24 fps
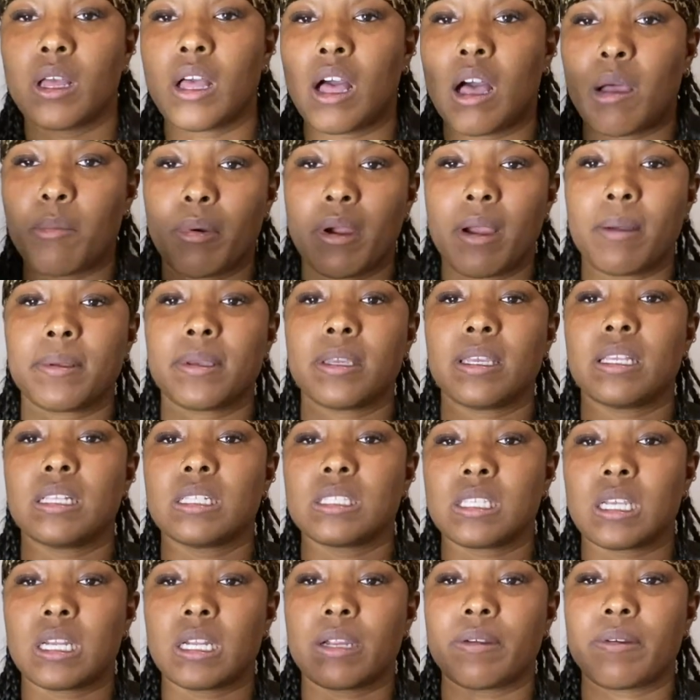I'll probably
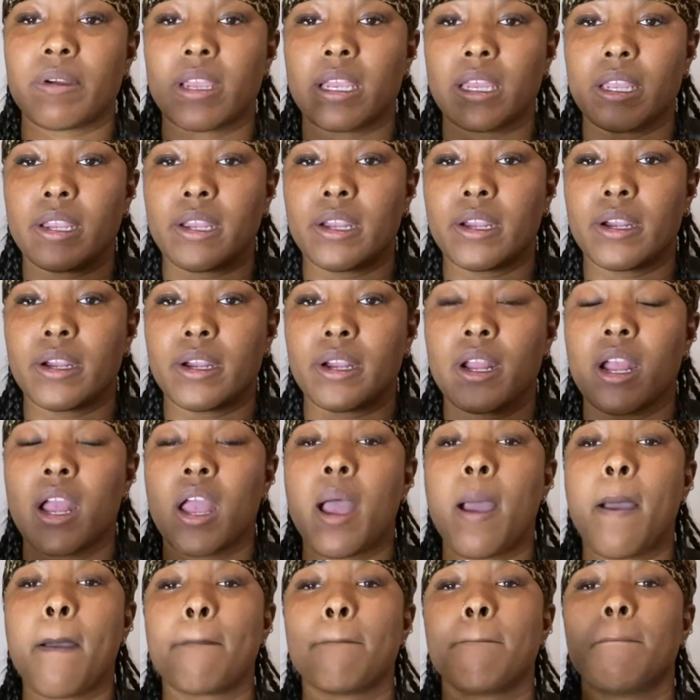insert it right here,
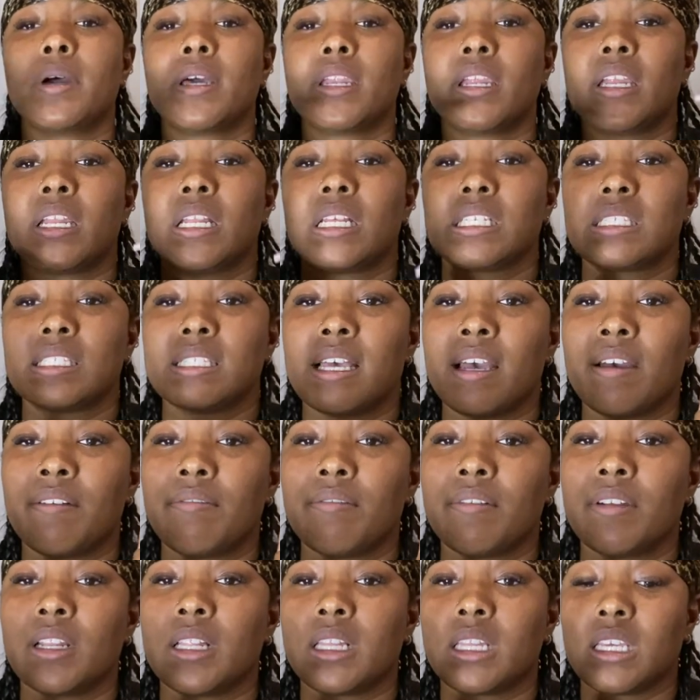but it is
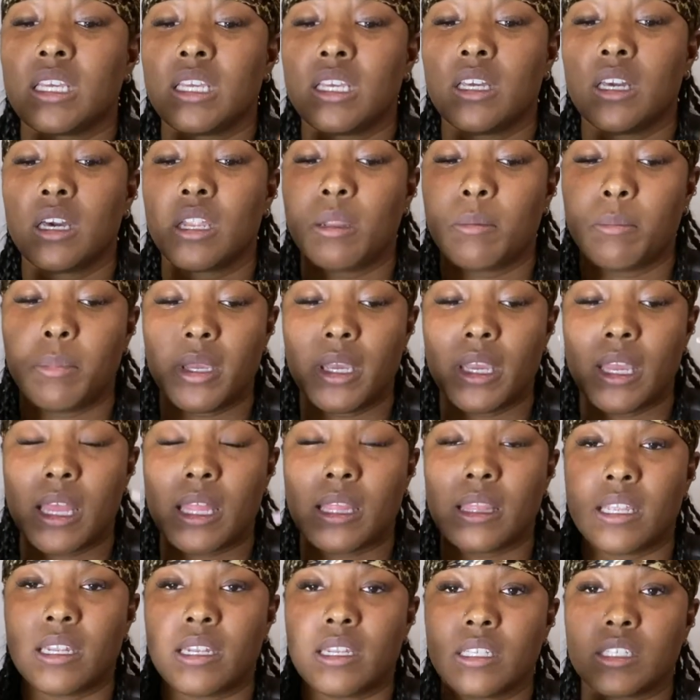definitely gonna be
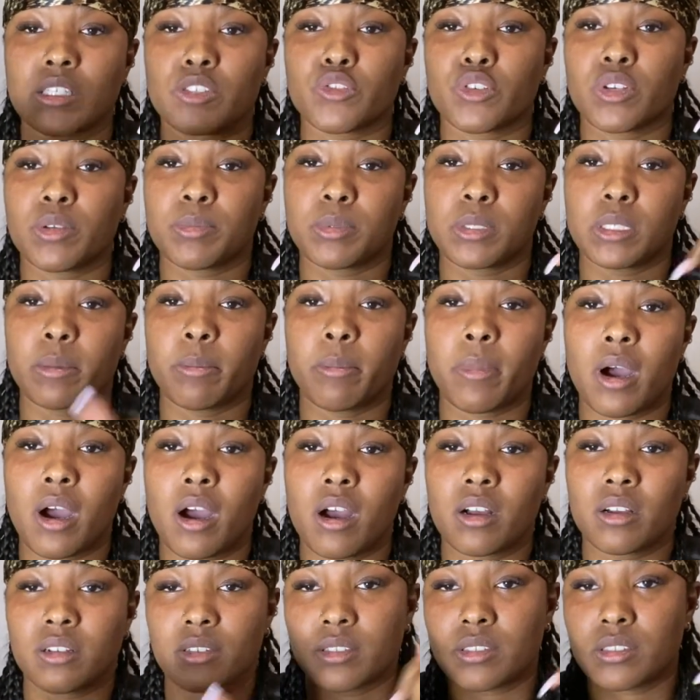in the description
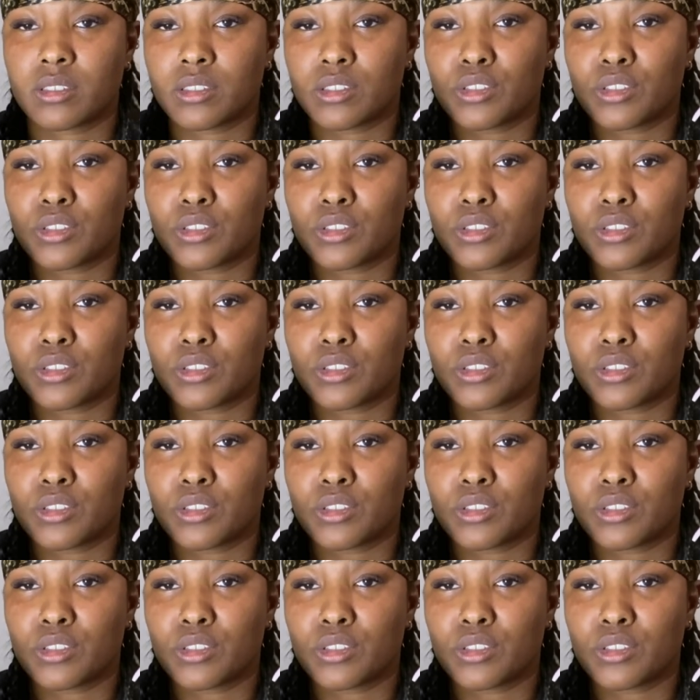box.